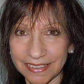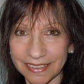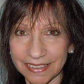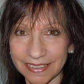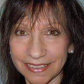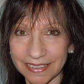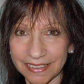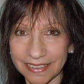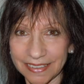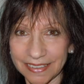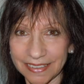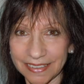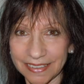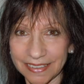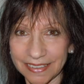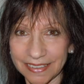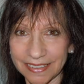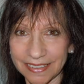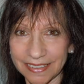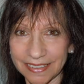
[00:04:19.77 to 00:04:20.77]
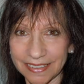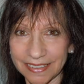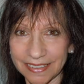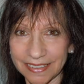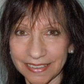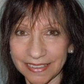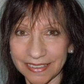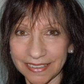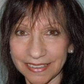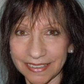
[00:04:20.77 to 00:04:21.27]

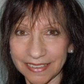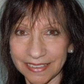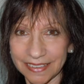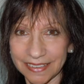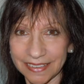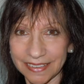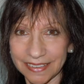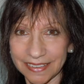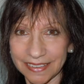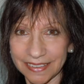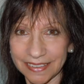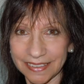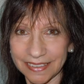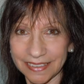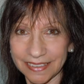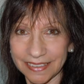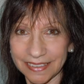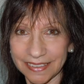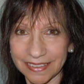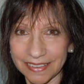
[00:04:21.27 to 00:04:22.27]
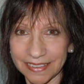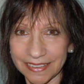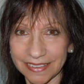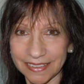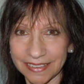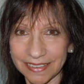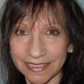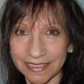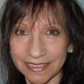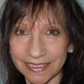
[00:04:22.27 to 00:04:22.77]

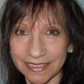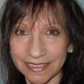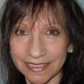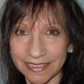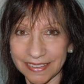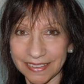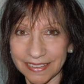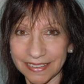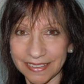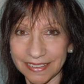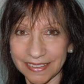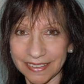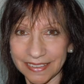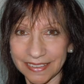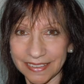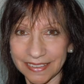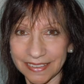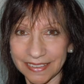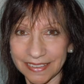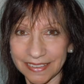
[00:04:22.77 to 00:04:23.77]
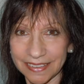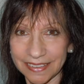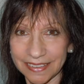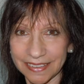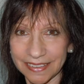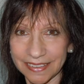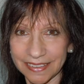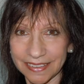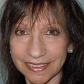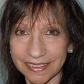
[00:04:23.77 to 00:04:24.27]

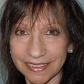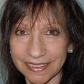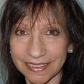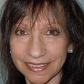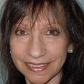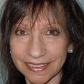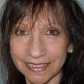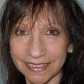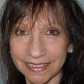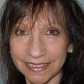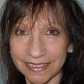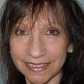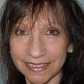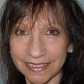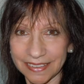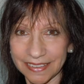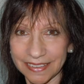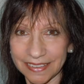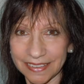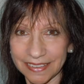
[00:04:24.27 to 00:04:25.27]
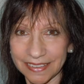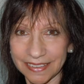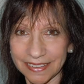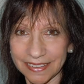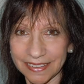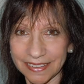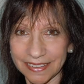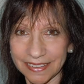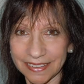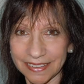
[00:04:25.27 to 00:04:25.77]

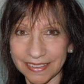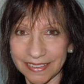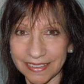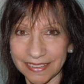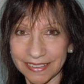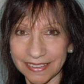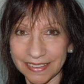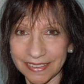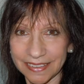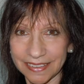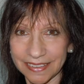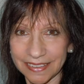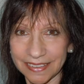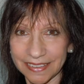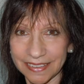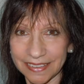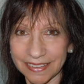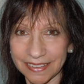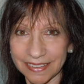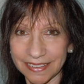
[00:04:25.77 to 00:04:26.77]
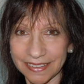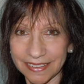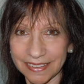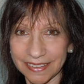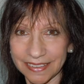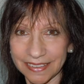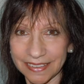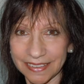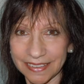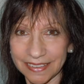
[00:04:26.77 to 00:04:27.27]

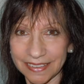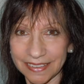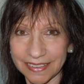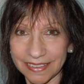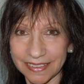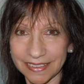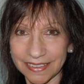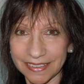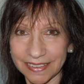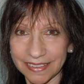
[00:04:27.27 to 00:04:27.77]
(no lip movement)